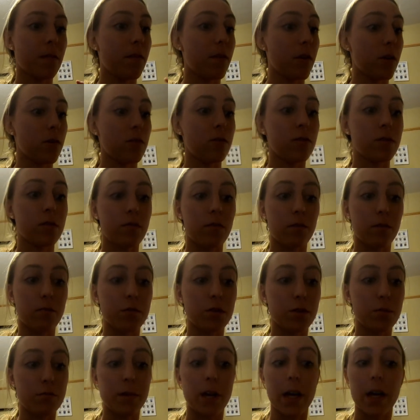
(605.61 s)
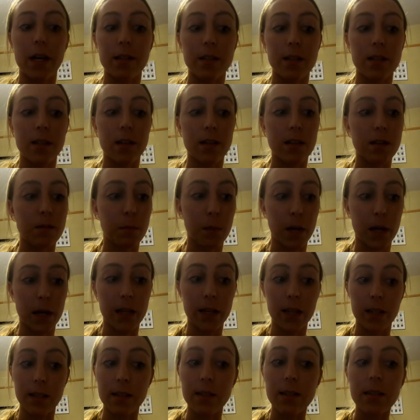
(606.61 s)
Photos from gymnastics
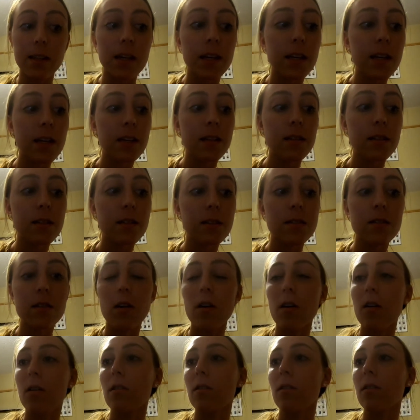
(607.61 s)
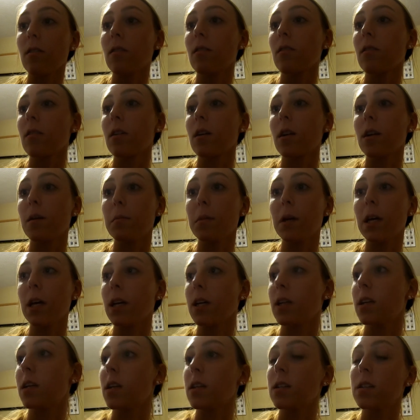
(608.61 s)
behind the scenes are going to be
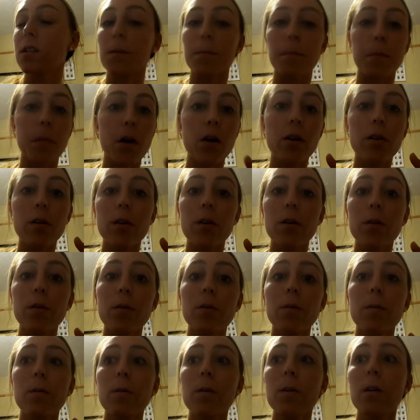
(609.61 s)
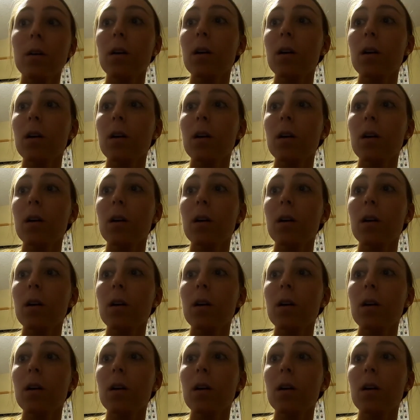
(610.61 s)
edited tomorrow.